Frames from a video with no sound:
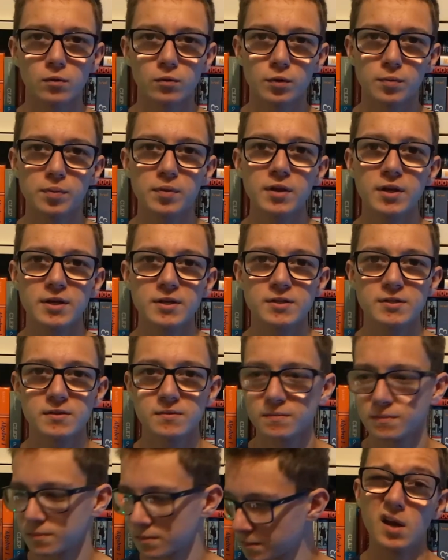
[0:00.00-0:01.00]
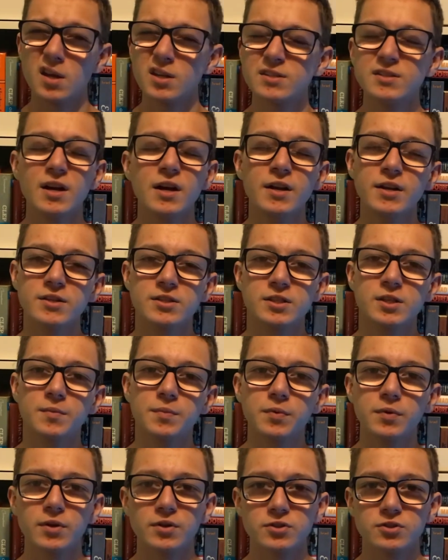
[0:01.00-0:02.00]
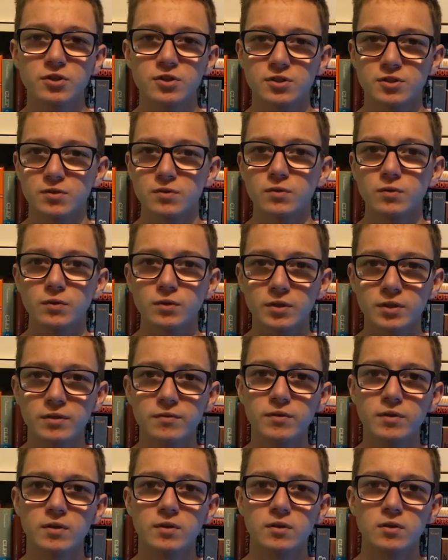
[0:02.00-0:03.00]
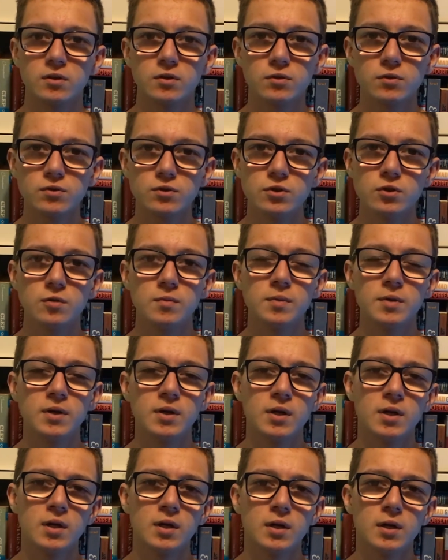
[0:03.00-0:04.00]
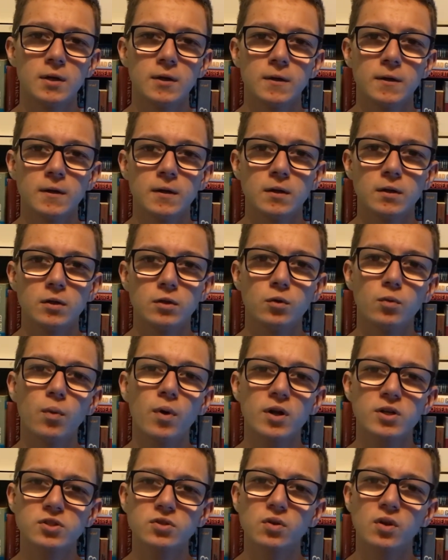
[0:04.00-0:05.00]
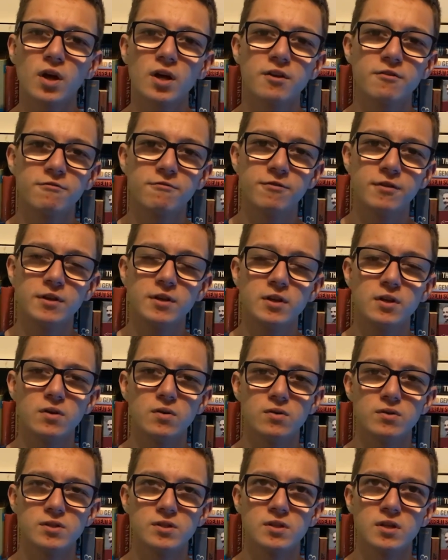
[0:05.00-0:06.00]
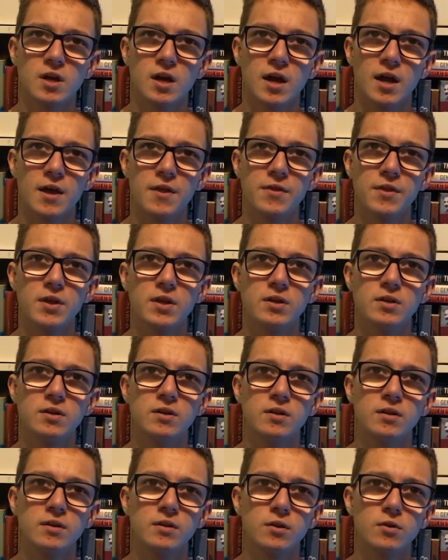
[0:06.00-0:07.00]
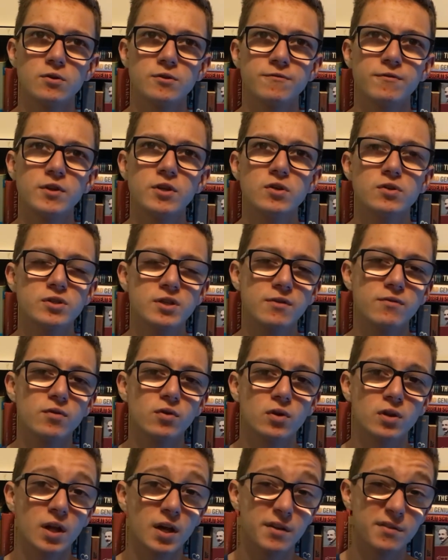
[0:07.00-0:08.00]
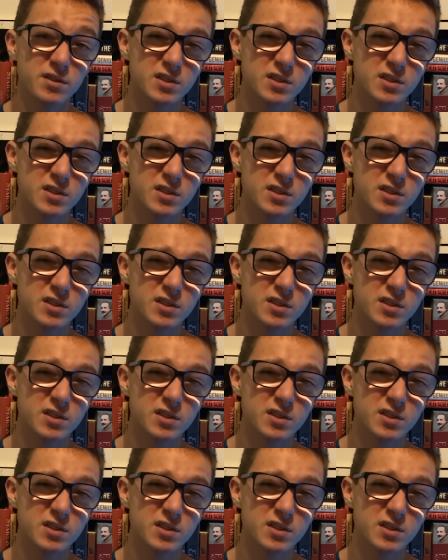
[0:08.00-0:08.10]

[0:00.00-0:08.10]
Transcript: Replace. It's not as simple as just leaving YouTube. You watch a lot of videos, and then those videos give you a lot of